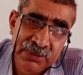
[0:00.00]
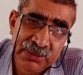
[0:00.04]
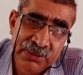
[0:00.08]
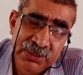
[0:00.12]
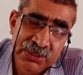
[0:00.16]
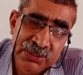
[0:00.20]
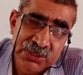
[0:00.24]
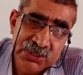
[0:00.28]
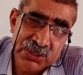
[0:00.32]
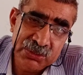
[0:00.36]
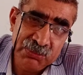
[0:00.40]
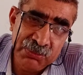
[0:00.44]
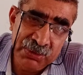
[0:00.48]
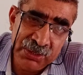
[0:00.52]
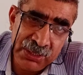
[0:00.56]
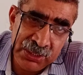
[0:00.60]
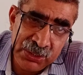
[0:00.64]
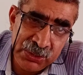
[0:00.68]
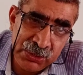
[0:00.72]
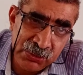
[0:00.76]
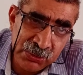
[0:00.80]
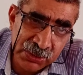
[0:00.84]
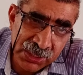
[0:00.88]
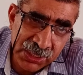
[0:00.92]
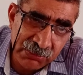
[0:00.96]
So when a
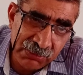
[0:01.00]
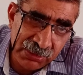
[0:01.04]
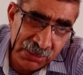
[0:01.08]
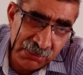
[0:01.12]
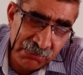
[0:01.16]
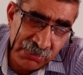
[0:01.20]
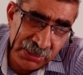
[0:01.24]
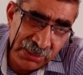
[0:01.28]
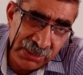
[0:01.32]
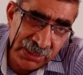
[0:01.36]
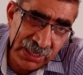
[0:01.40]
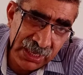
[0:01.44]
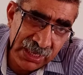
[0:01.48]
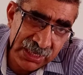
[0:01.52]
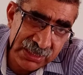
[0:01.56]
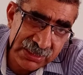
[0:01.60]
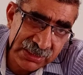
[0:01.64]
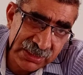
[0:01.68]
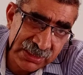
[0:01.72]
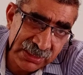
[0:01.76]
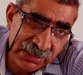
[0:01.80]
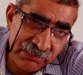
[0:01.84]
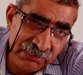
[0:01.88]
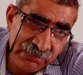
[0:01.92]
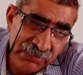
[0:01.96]
new government has
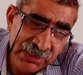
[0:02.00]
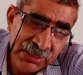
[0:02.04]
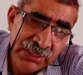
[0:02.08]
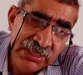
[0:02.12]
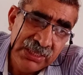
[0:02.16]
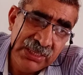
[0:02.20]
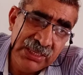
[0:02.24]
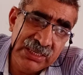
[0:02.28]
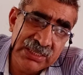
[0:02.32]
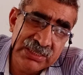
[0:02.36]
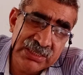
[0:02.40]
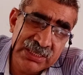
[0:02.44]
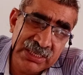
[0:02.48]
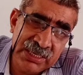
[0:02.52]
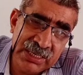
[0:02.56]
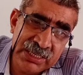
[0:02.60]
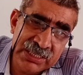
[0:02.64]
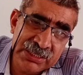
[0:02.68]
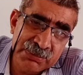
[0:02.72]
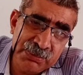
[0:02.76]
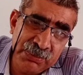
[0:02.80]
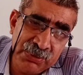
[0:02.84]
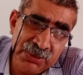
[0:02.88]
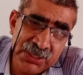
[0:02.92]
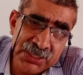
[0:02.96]
come, it is the
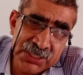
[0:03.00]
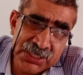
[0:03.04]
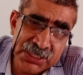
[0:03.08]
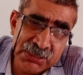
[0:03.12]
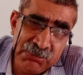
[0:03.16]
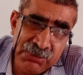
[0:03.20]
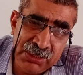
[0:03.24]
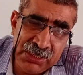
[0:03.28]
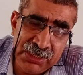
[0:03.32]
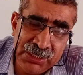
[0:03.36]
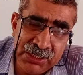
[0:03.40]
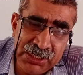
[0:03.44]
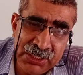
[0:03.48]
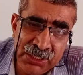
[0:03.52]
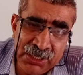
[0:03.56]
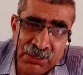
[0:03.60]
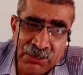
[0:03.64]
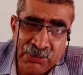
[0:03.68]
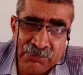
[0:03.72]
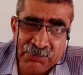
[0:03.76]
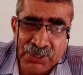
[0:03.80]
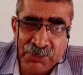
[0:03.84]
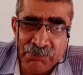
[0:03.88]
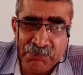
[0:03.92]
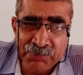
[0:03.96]
responsibility
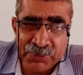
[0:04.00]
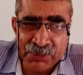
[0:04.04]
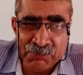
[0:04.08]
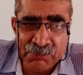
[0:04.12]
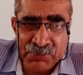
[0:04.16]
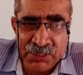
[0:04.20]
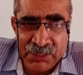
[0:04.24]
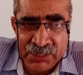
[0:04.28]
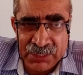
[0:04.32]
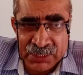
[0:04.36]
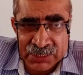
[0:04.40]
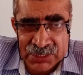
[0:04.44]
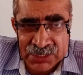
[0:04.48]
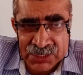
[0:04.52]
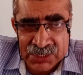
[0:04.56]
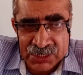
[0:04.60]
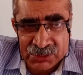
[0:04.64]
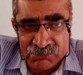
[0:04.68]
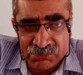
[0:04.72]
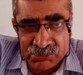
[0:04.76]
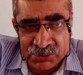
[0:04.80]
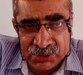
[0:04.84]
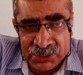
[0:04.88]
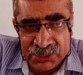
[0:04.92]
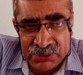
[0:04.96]
of the permanent
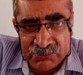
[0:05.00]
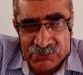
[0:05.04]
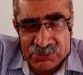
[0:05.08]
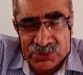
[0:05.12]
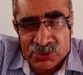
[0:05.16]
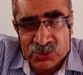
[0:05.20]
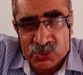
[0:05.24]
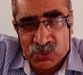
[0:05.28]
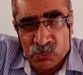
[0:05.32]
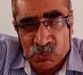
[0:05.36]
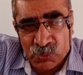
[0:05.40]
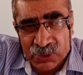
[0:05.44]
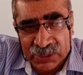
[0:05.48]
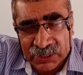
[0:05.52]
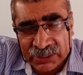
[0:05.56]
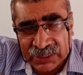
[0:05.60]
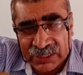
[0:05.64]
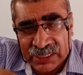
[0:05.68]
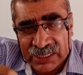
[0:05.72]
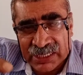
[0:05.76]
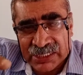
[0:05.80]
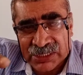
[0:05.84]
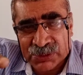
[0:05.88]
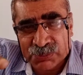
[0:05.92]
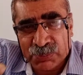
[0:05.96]
executive to work
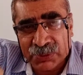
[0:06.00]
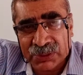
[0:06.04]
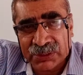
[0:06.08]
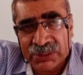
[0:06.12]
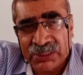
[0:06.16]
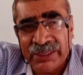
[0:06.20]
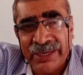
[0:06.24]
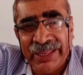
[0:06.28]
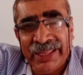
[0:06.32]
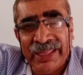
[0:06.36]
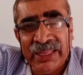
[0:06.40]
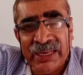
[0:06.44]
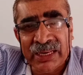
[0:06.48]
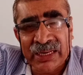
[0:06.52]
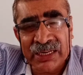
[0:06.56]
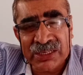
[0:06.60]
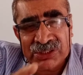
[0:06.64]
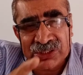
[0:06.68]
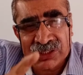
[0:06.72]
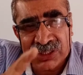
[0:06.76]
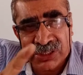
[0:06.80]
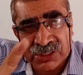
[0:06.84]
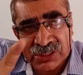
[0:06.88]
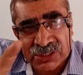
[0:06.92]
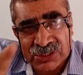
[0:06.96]
as per the
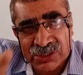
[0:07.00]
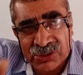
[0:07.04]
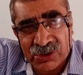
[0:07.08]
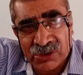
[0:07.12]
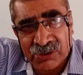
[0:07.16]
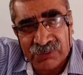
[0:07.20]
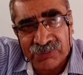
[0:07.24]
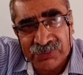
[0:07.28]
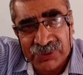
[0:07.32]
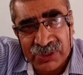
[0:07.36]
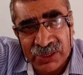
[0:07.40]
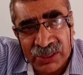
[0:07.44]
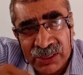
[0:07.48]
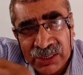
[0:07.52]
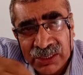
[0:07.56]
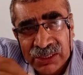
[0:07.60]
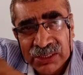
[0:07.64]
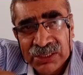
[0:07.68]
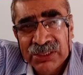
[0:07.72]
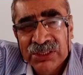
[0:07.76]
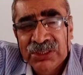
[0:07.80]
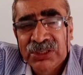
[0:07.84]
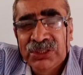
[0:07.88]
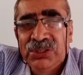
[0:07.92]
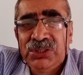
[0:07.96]
directions of
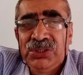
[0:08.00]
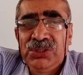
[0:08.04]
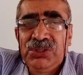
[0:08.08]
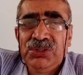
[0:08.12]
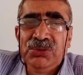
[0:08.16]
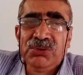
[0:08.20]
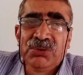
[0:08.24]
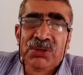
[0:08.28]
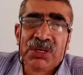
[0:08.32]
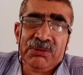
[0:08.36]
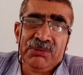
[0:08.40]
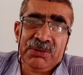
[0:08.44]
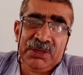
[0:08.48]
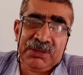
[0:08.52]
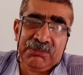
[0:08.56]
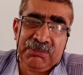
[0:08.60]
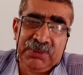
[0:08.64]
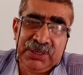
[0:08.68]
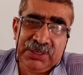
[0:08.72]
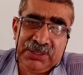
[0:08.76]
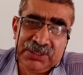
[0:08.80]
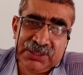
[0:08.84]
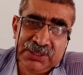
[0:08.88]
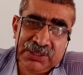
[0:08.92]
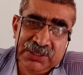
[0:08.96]
the new
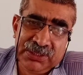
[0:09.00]
government.